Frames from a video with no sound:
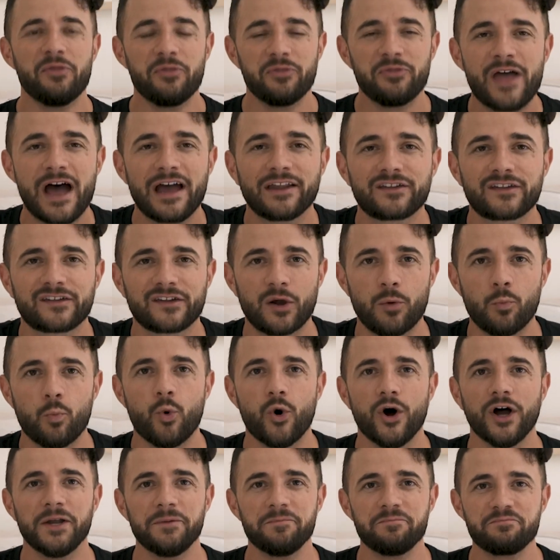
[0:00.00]
That
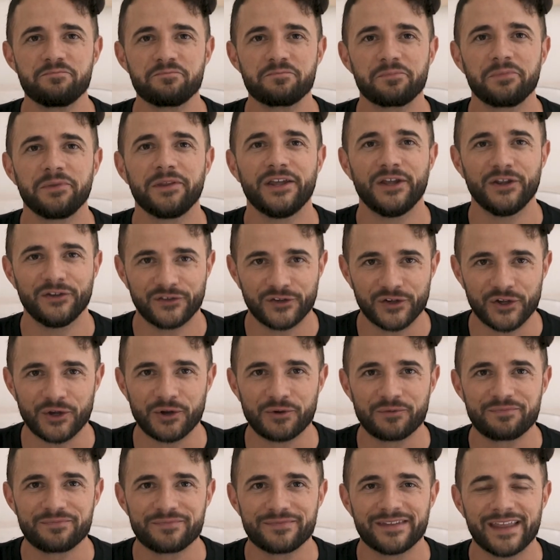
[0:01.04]
someone is you.